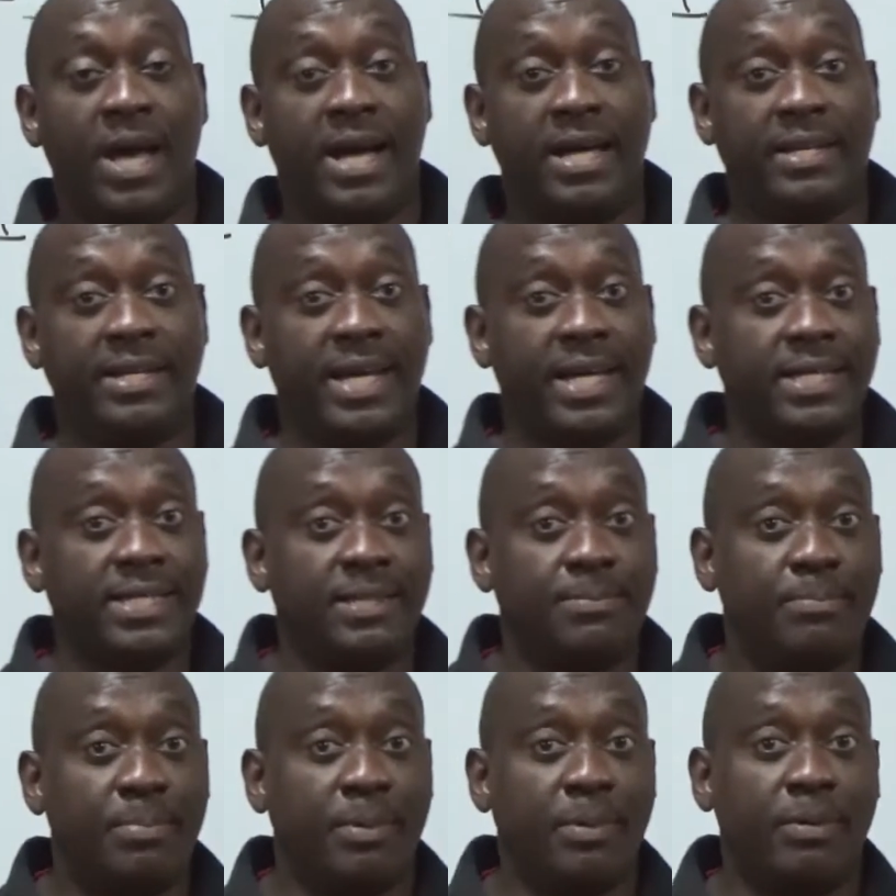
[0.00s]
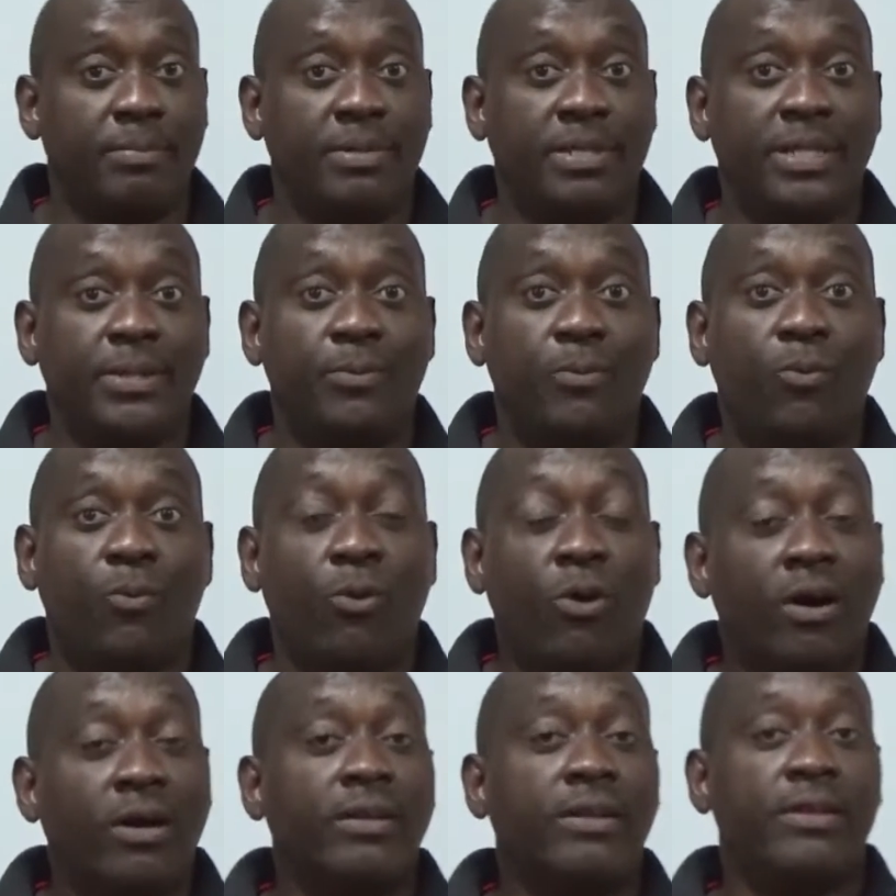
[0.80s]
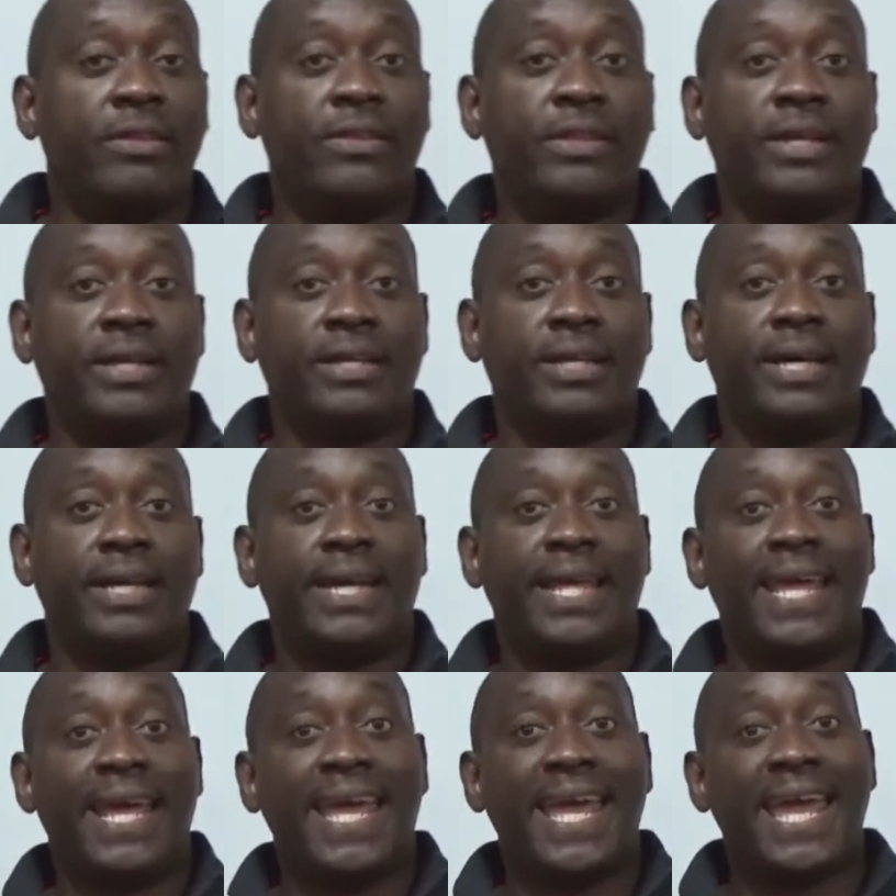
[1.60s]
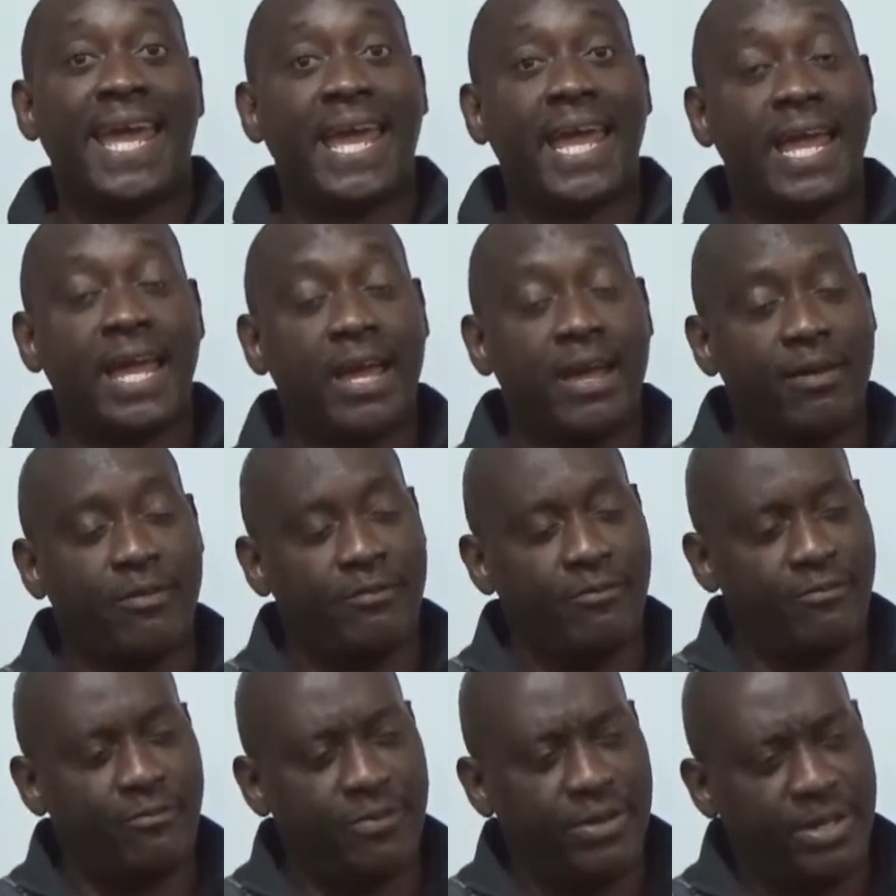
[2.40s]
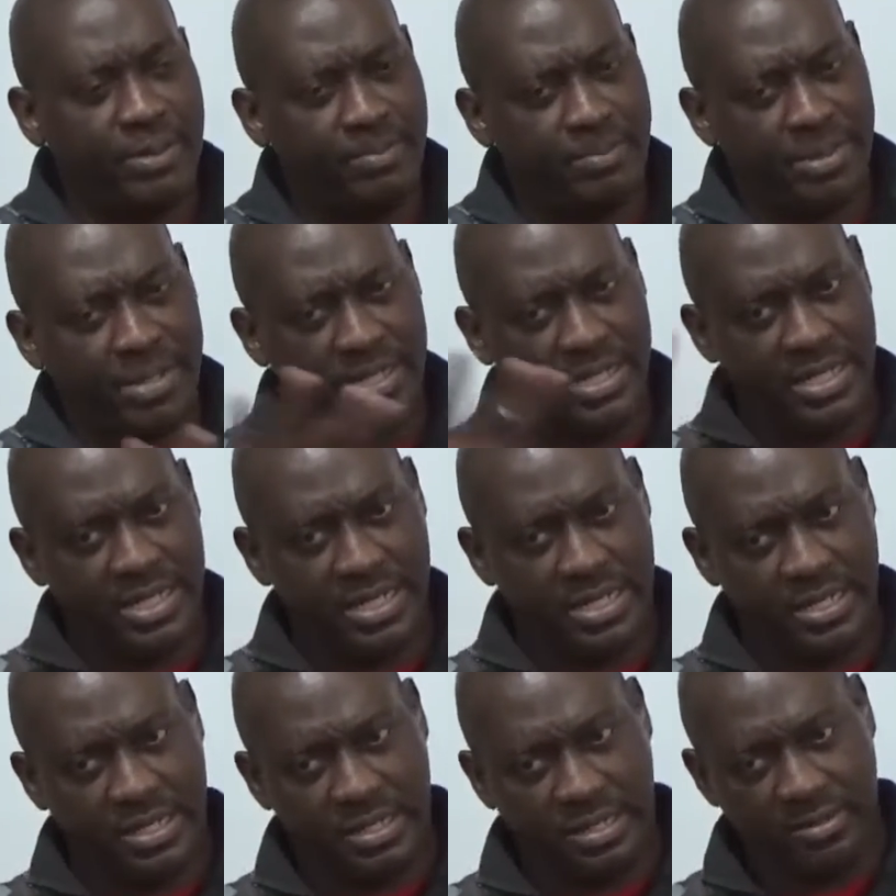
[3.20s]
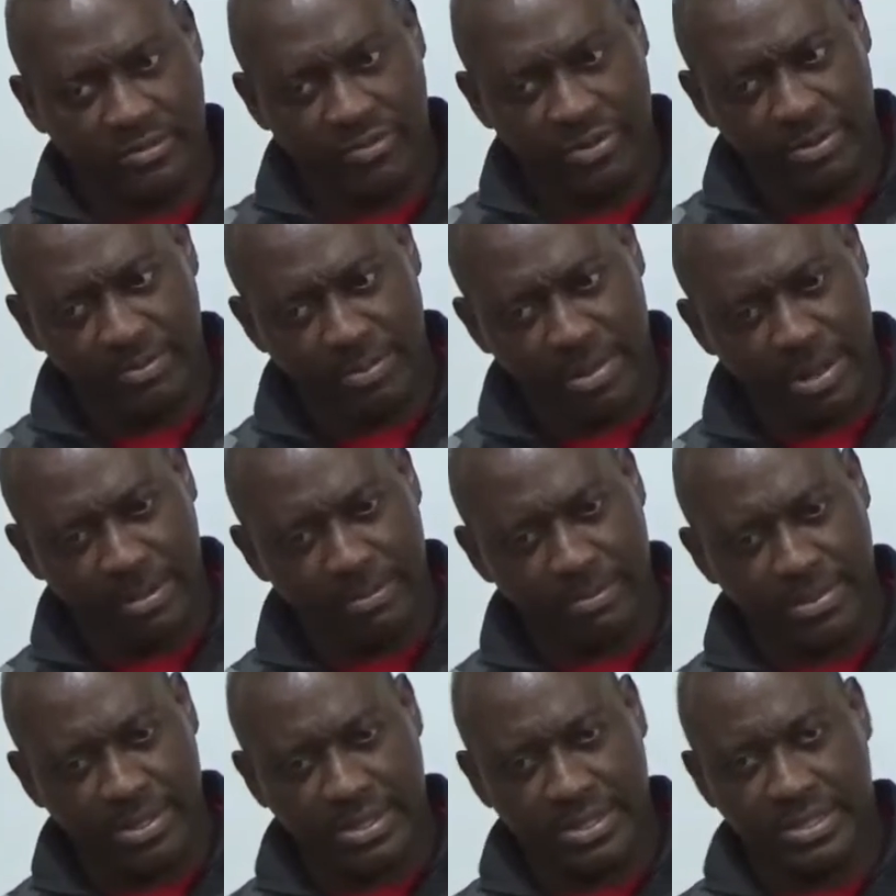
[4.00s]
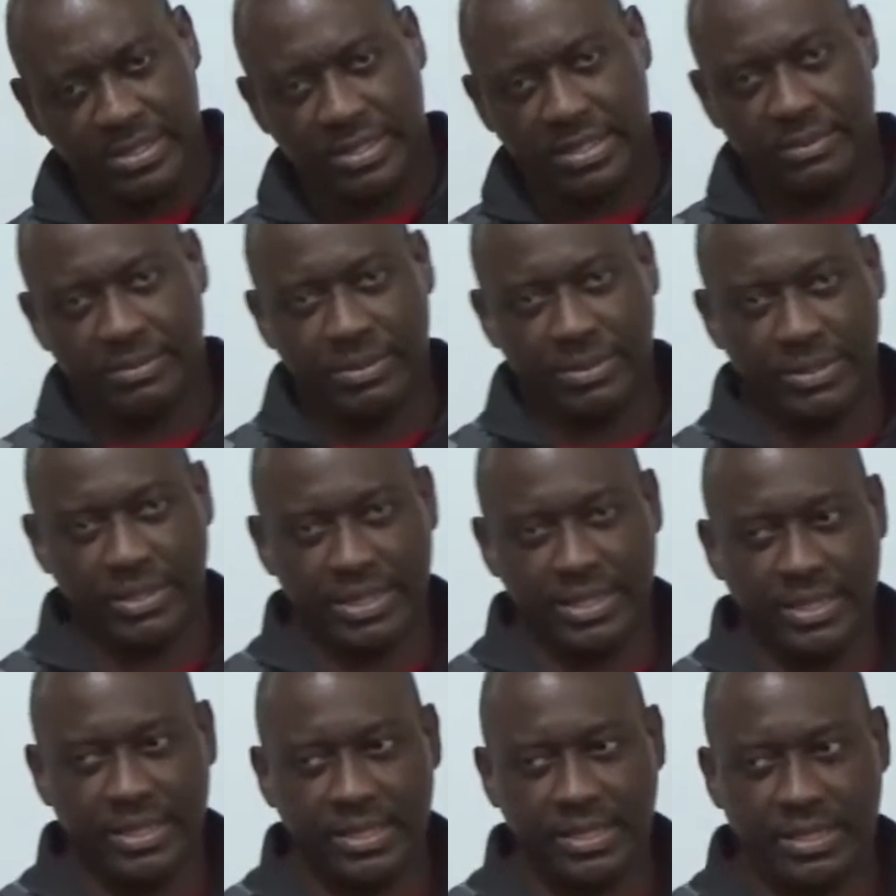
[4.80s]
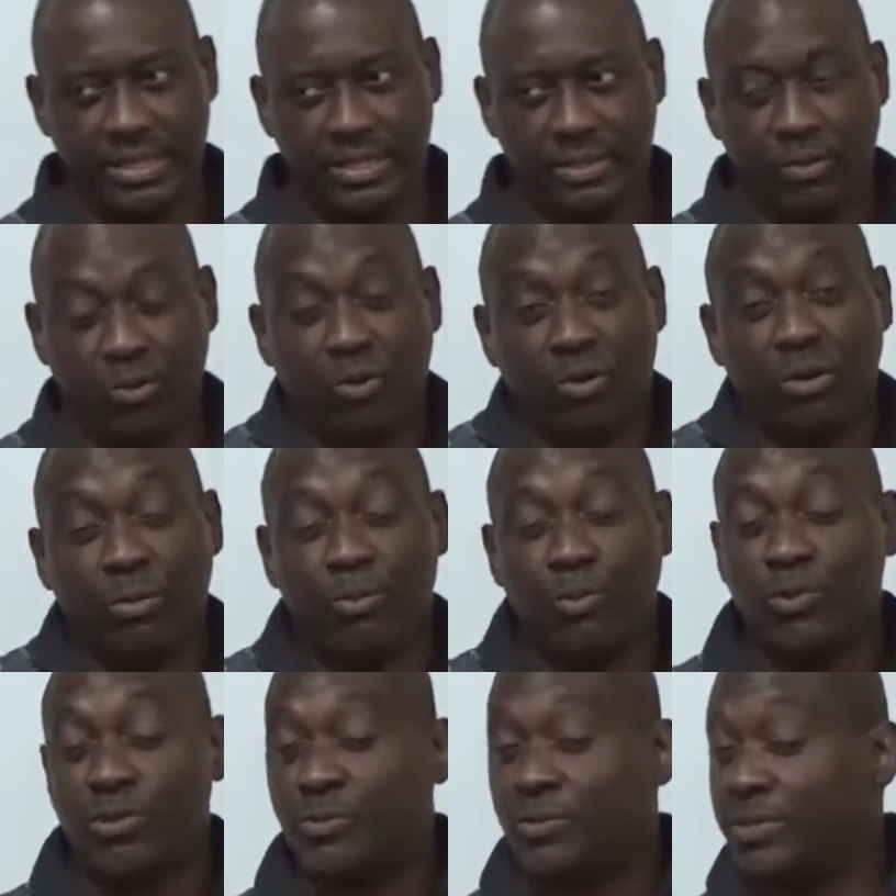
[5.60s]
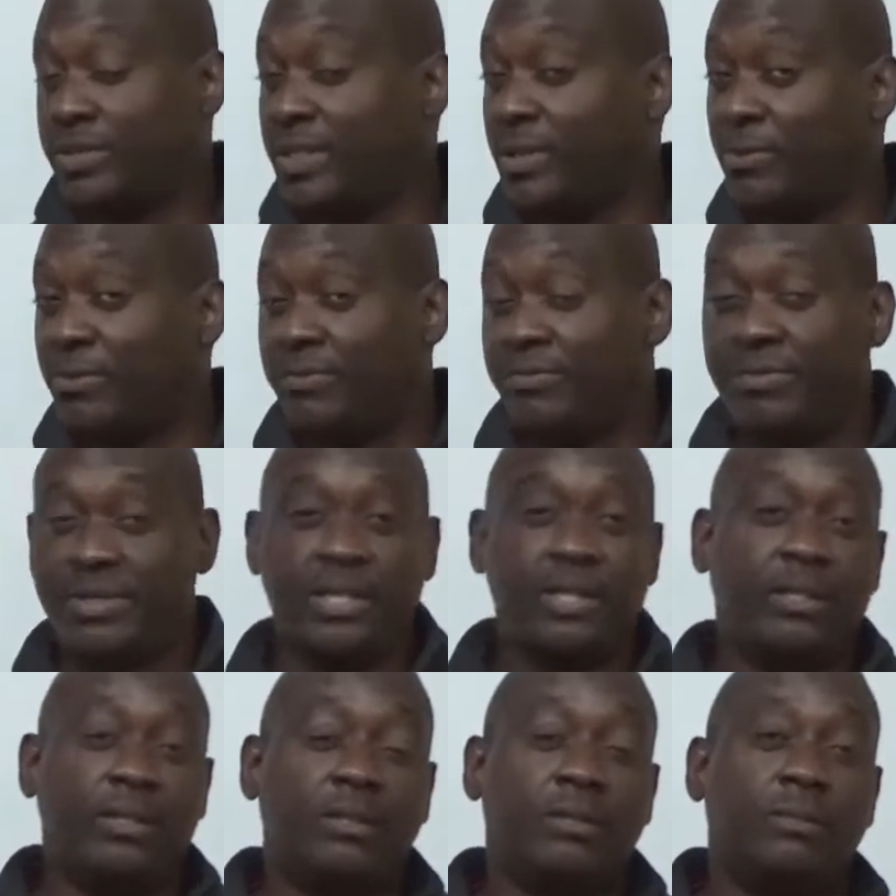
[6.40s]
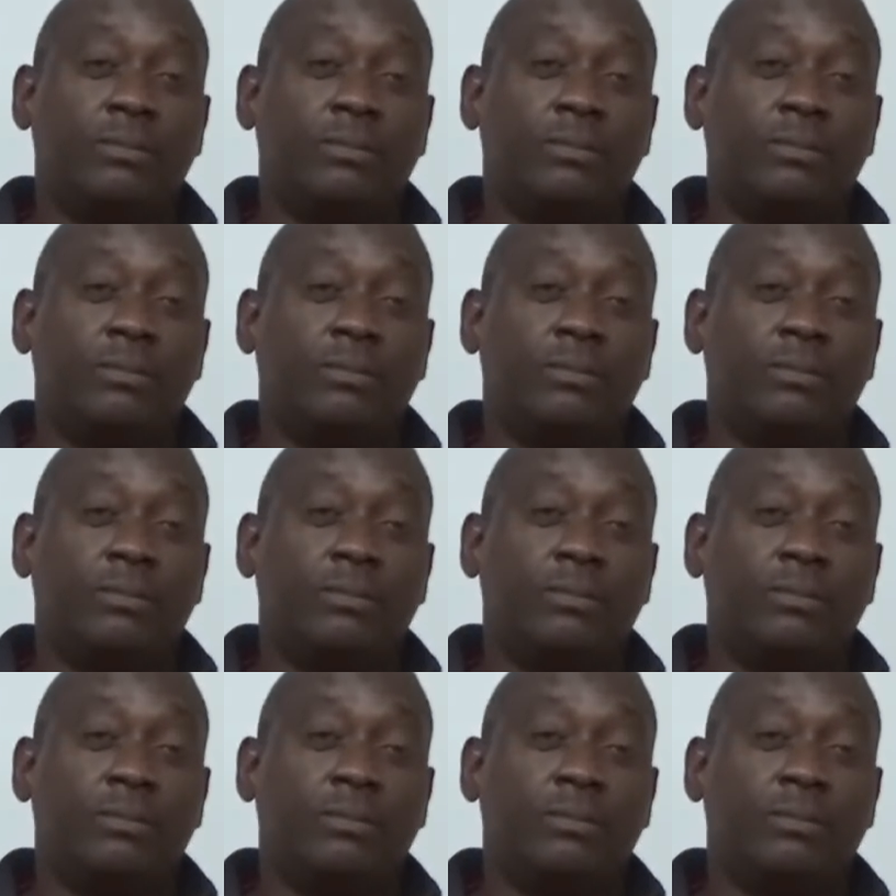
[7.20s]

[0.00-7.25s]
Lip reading: And that is probably the one thing that everybody remembers about indices, almost without fail.